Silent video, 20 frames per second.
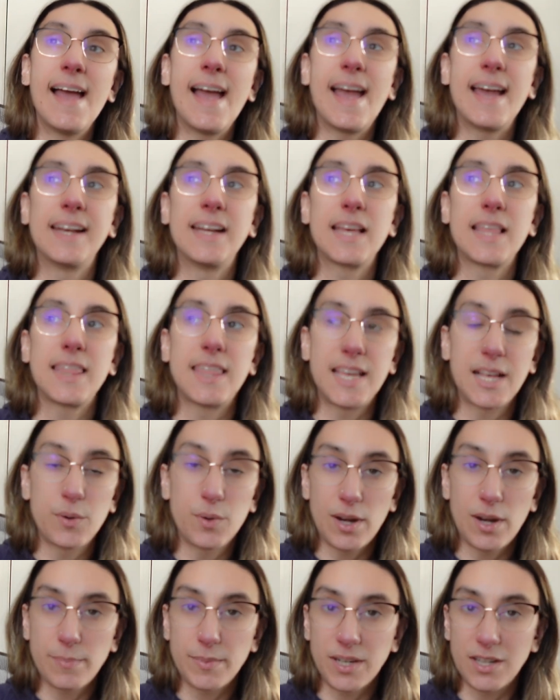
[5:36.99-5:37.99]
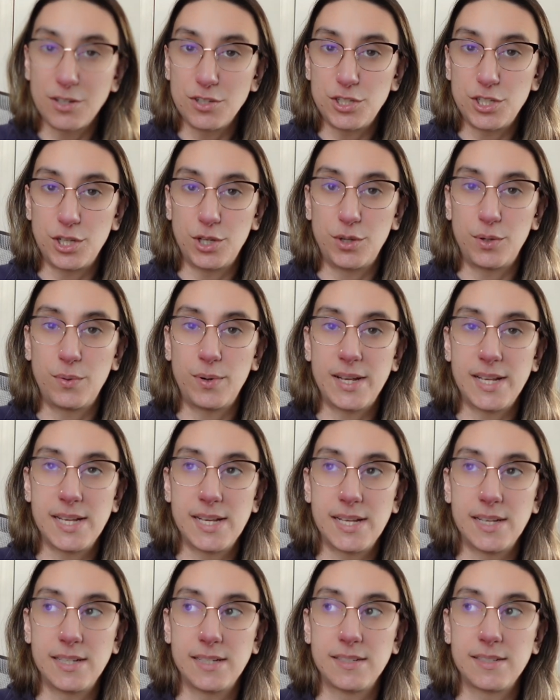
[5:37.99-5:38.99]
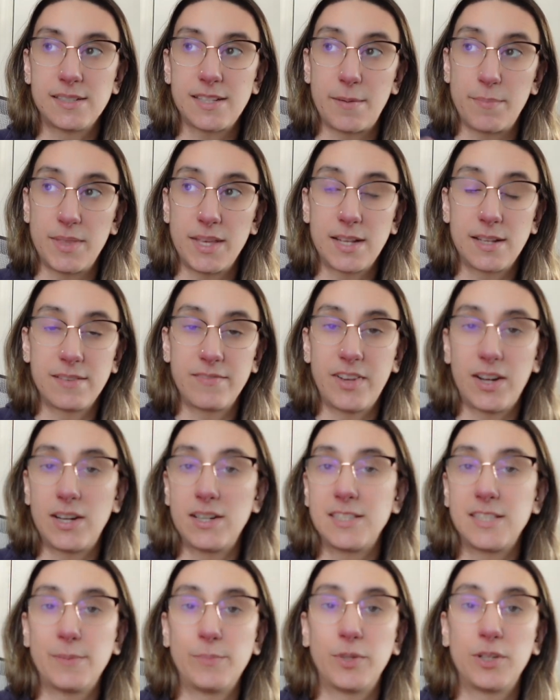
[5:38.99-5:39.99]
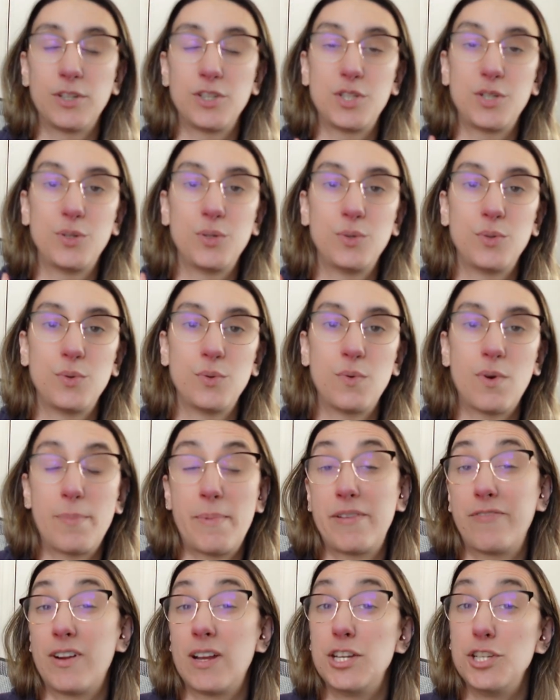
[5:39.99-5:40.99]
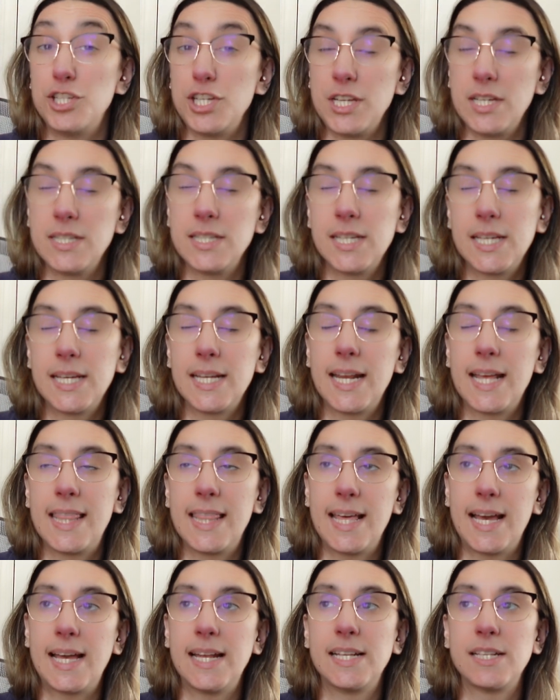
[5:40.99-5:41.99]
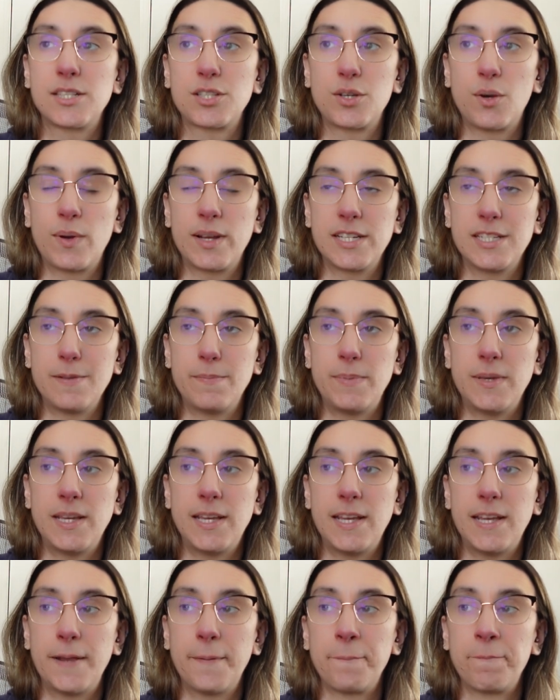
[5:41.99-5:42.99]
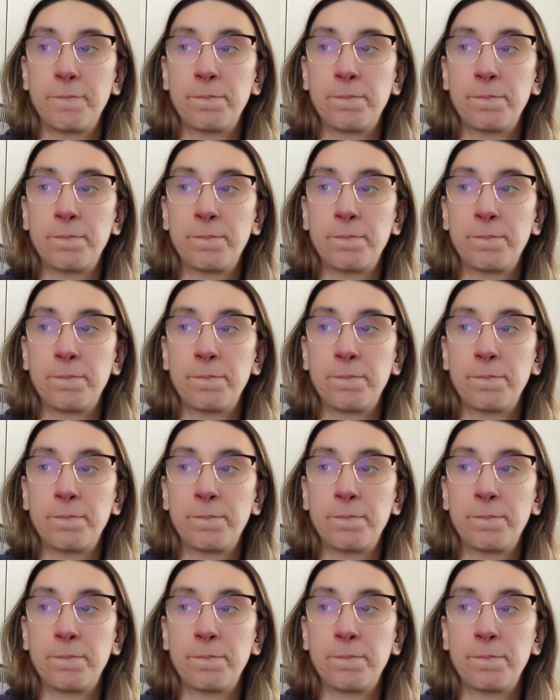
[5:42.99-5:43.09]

and I think what I'm going to do is something very similar to what my friend Jean did, and that is going to be